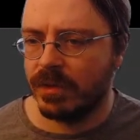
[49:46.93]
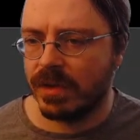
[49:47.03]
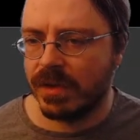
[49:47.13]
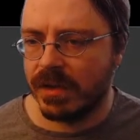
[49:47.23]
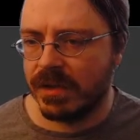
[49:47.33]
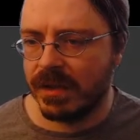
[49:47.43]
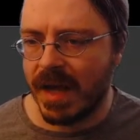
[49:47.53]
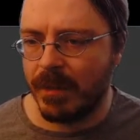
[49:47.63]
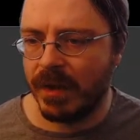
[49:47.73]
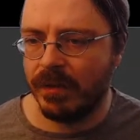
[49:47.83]
just
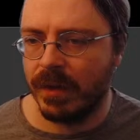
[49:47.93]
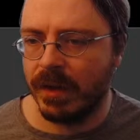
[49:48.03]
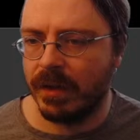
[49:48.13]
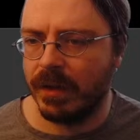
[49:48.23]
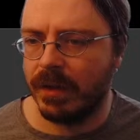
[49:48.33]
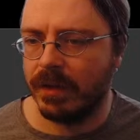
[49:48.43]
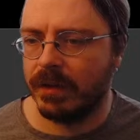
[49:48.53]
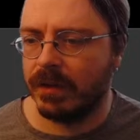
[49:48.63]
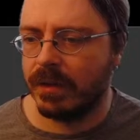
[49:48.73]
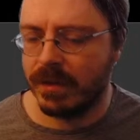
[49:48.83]
slap it right in
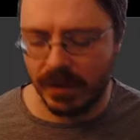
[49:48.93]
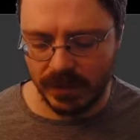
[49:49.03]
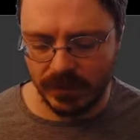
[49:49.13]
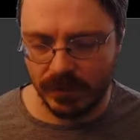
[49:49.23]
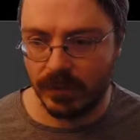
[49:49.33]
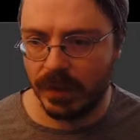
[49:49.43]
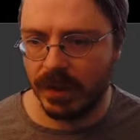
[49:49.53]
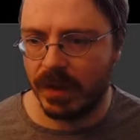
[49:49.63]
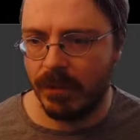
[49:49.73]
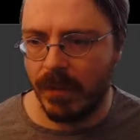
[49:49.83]
here because it doesn't
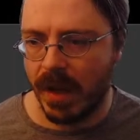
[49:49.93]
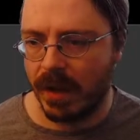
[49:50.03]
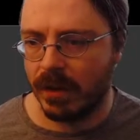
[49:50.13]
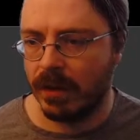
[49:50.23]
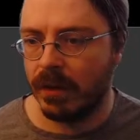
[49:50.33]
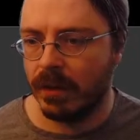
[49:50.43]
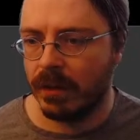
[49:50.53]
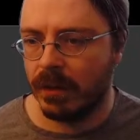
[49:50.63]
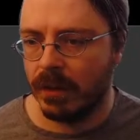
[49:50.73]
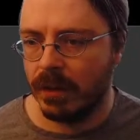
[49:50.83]
really matter.
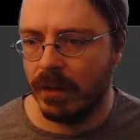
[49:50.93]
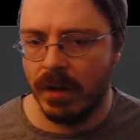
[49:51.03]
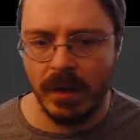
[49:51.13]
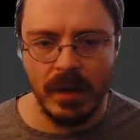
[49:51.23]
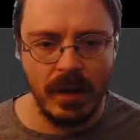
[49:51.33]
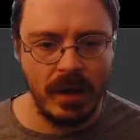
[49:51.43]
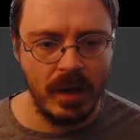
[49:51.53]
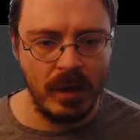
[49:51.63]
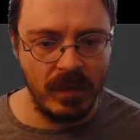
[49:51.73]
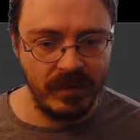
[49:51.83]

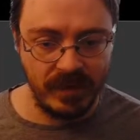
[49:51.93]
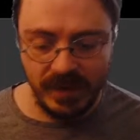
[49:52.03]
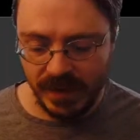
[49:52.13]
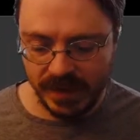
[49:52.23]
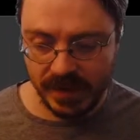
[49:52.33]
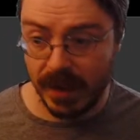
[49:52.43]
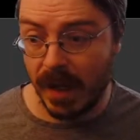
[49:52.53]
But for this